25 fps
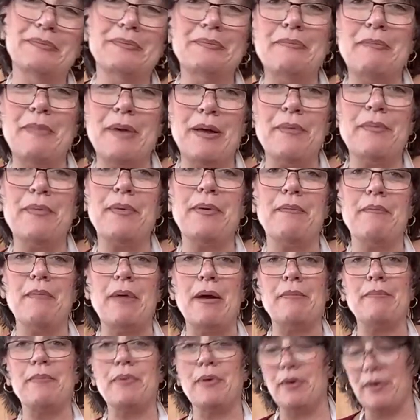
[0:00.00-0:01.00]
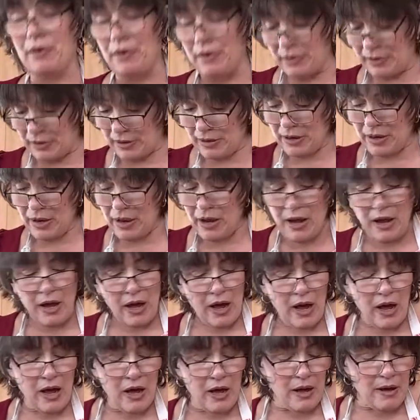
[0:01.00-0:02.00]
me remember
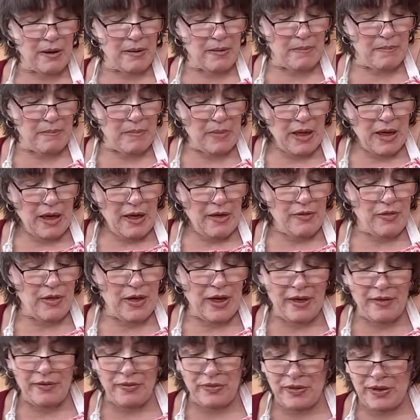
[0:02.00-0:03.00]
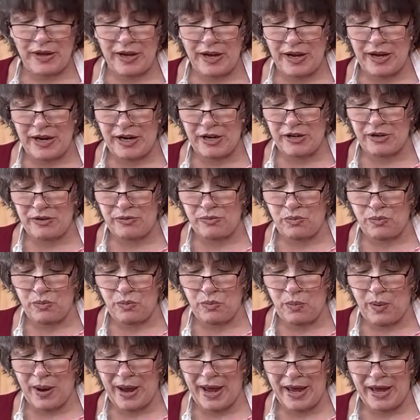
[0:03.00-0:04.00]
that the
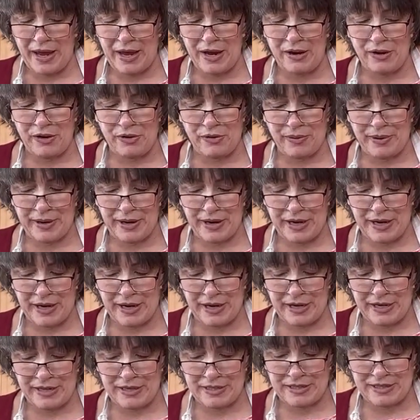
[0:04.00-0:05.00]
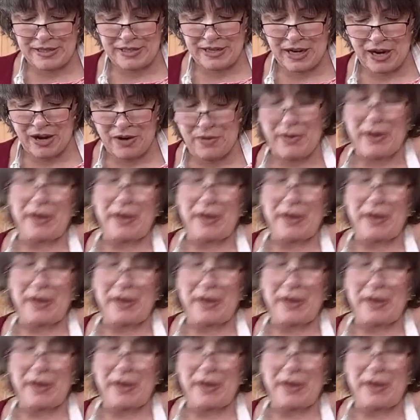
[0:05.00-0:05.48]
wet ingredients go